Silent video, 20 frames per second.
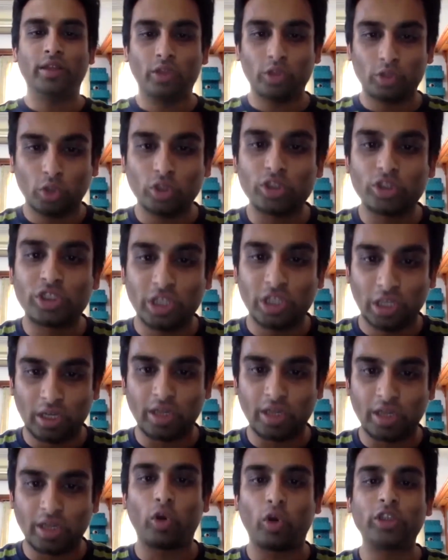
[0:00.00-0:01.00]
those
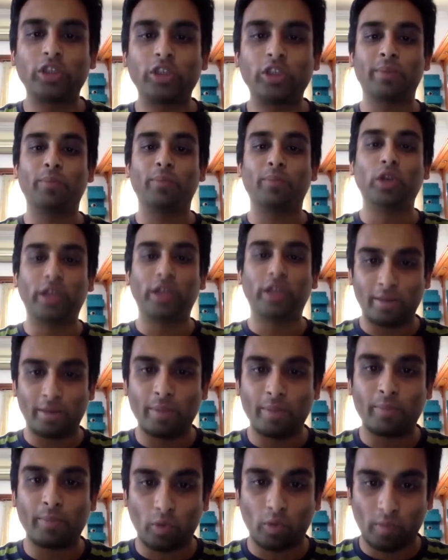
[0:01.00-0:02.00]
children? What support can
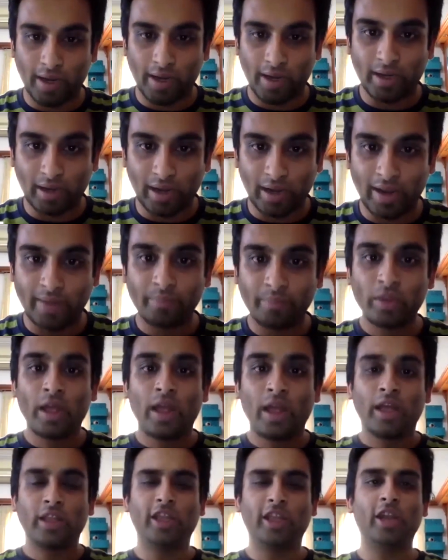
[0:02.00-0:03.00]
be provided? Right,
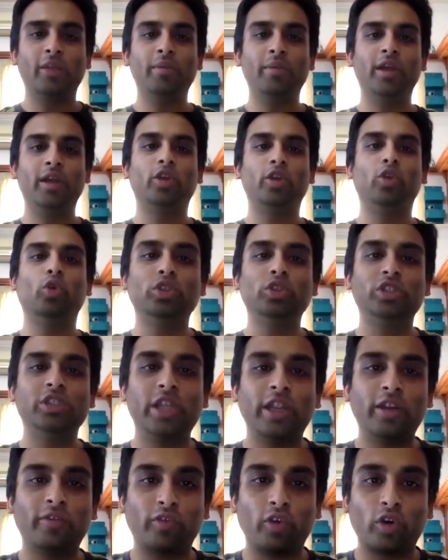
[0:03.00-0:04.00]
there'll be a huge
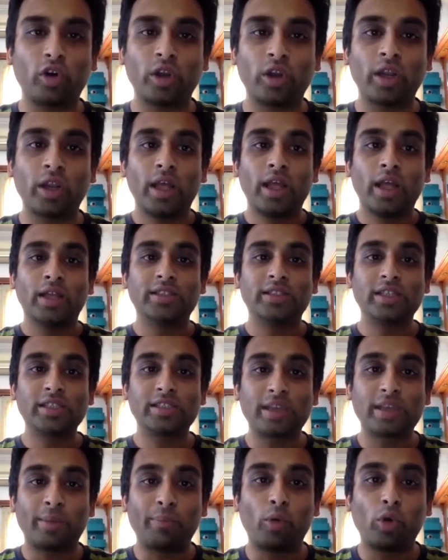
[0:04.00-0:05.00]
need for
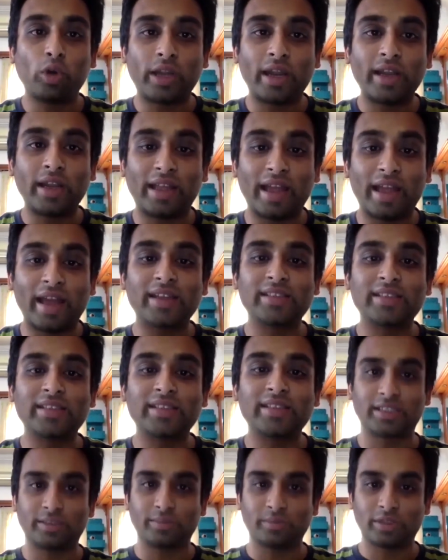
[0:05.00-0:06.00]
just support and care
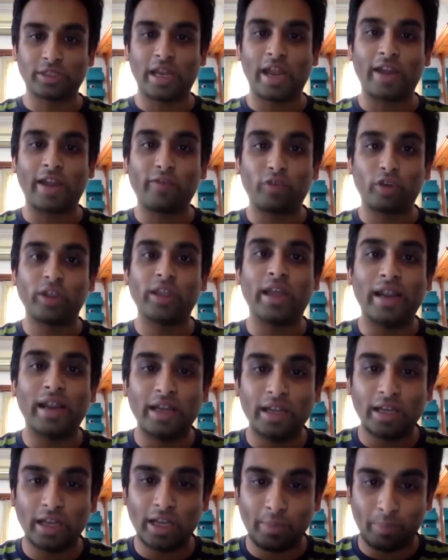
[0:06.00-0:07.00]
systems, right, for the
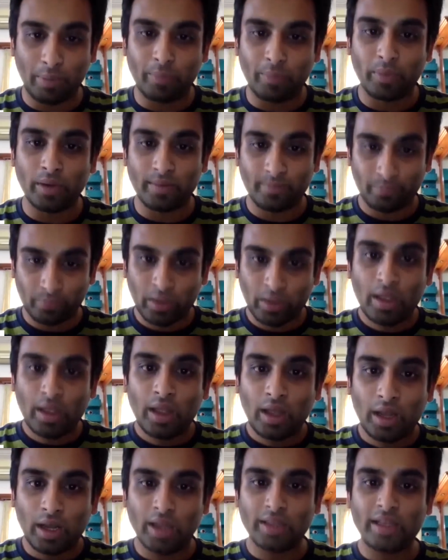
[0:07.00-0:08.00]
elderly people.
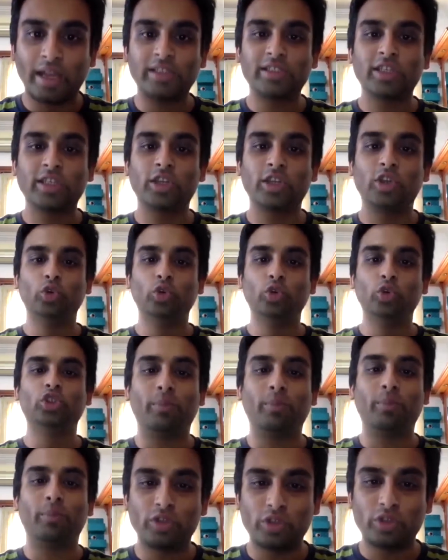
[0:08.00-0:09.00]
That's a huge
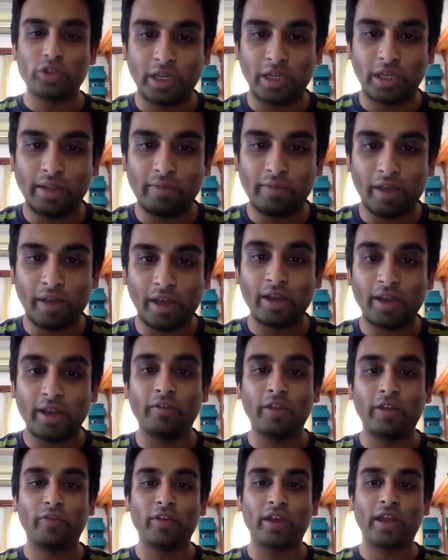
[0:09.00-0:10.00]
opportunity
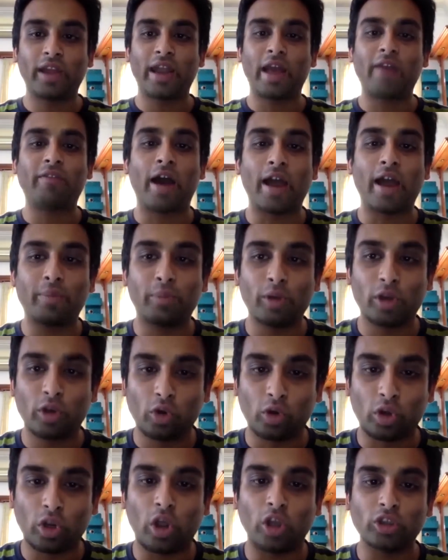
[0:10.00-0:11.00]
wherein if we can have hyper
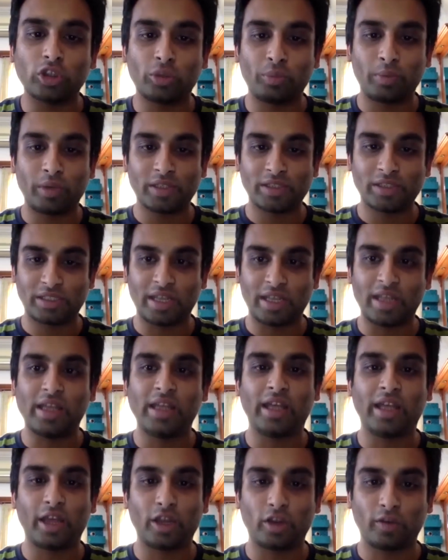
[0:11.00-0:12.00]
local entrepreneurs taking
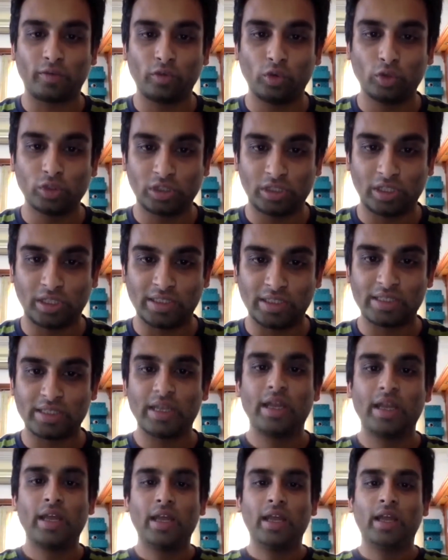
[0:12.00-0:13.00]
care of those things,
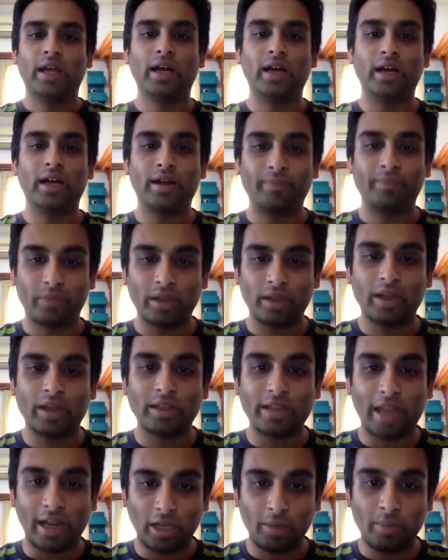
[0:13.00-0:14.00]

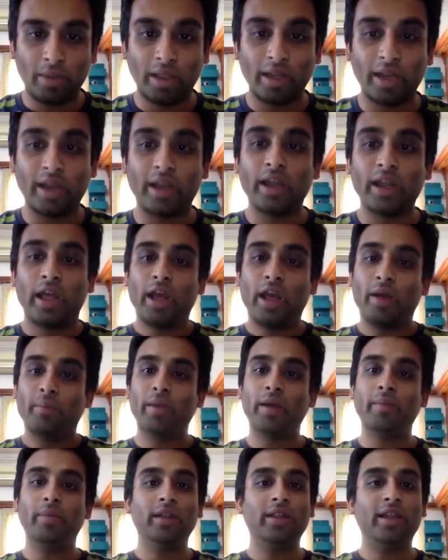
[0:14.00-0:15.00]
that will be great.
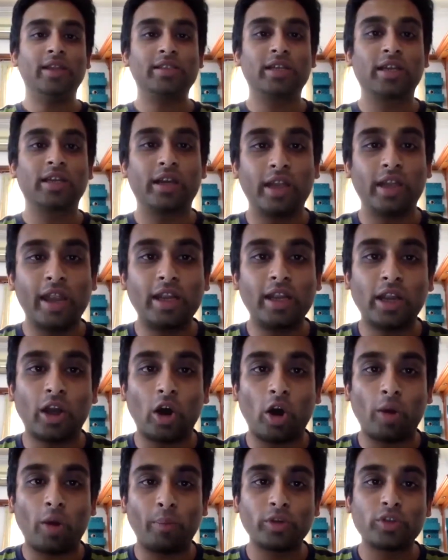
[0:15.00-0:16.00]
Maybe there's a great
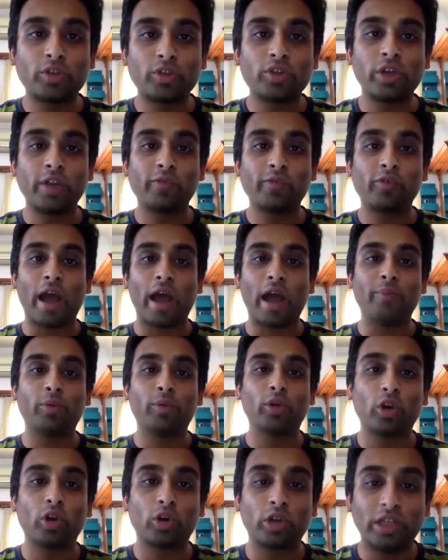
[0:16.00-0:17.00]
opportunity for
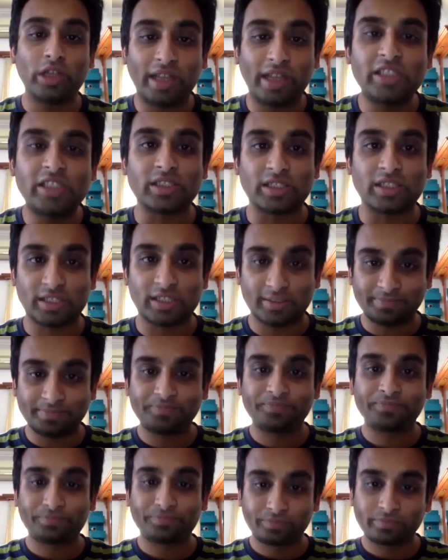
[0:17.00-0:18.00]
hyper local teachers,
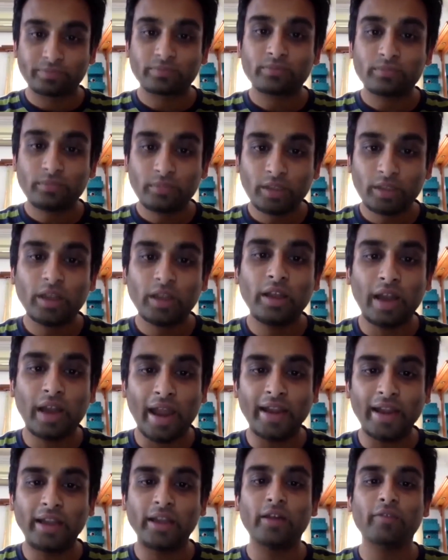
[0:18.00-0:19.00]

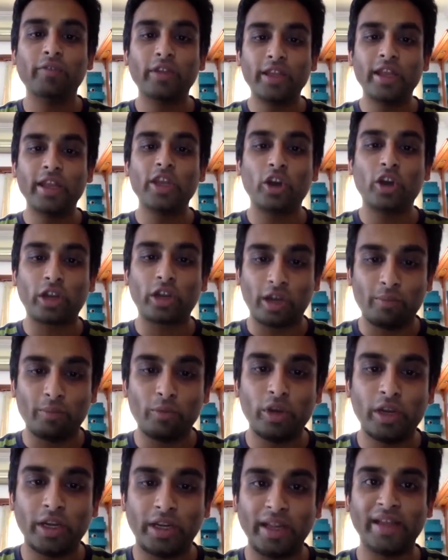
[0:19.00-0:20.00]
right, within your
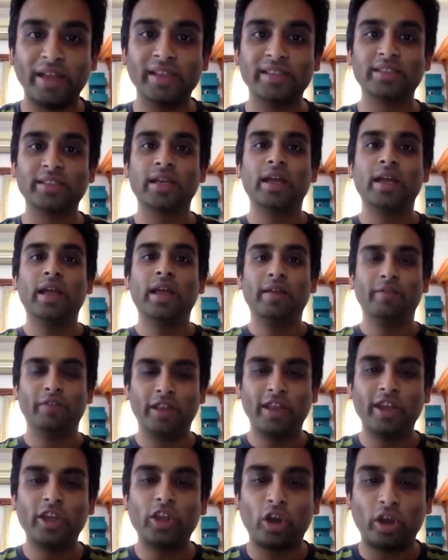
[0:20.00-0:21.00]
communities,
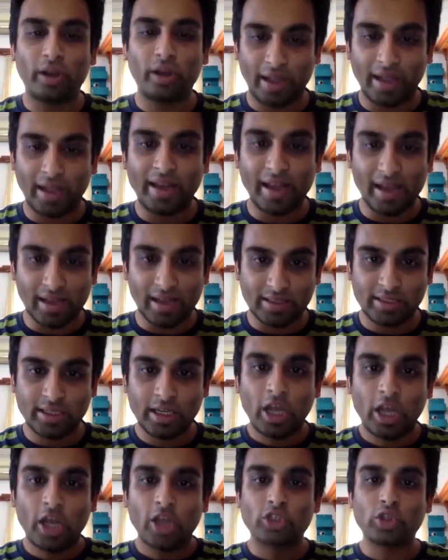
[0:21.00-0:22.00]
within your areas.
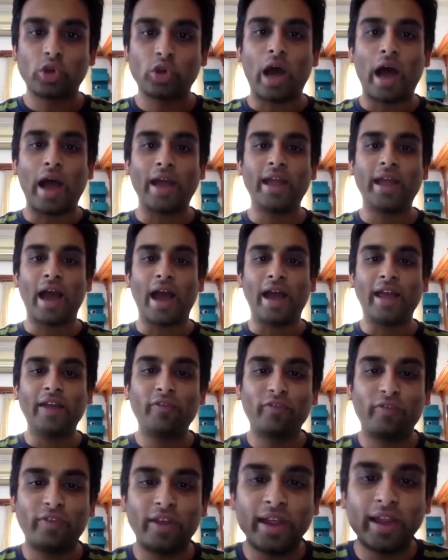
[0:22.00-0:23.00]
So I
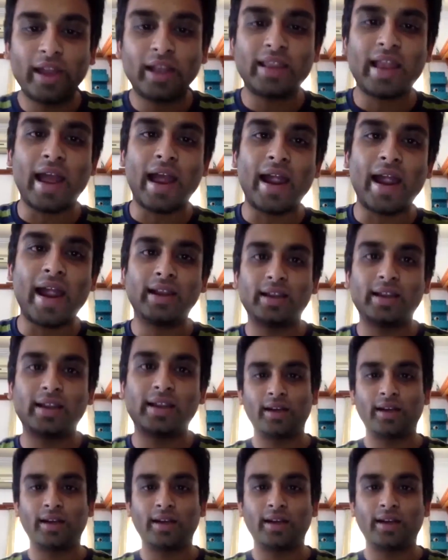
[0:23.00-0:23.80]
feel that